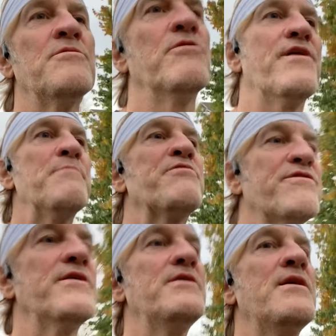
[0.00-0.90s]
with
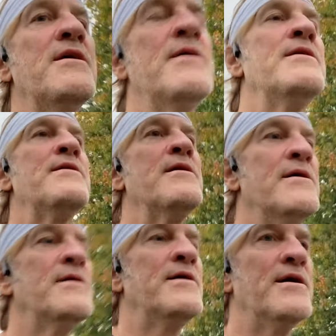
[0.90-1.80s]
empathy
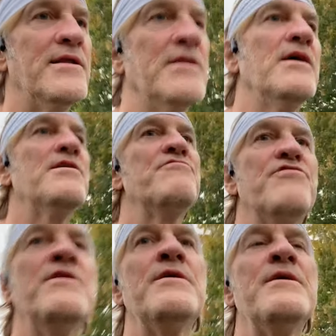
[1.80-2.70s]
and
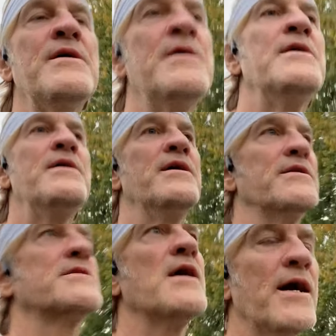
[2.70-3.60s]
love
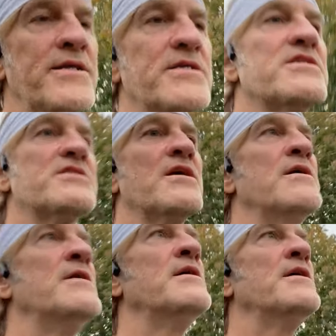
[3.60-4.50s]
and kindness
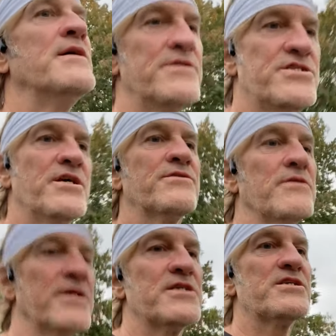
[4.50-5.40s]
and
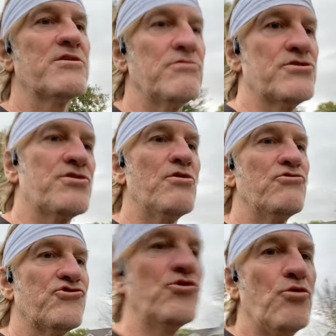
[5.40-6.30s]
gentleness towards
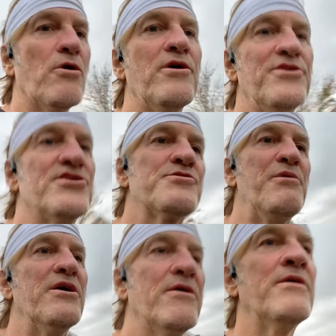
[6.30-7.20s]
those who are in
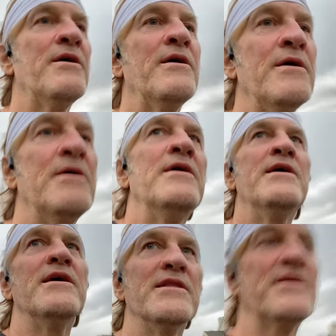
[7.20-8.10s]
despair
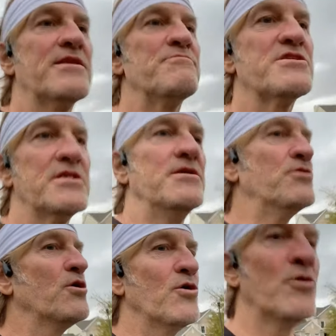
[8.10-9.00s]
and let them see
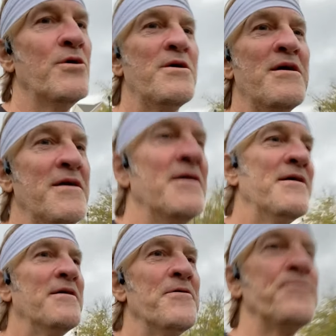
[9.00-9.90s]
no,
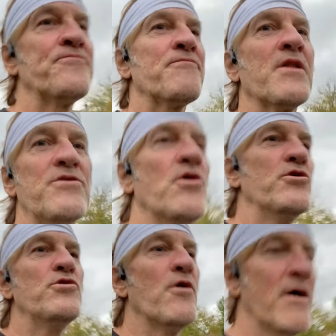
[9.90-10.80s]
no,
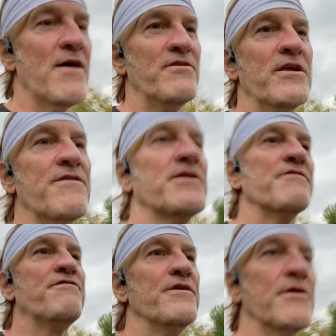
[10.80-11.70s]
you don't have anything to
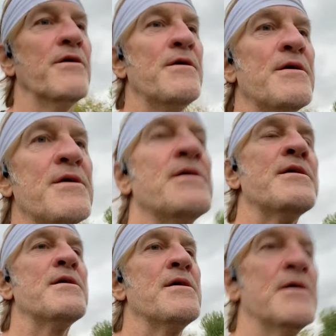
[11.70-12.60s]
fear.
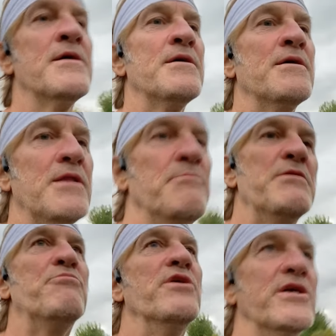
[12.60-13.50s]
Let
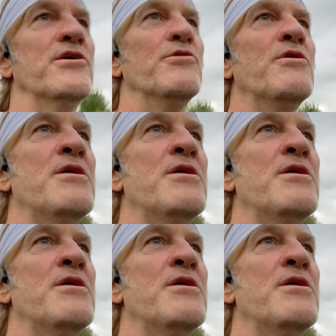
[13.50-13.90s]
me bring you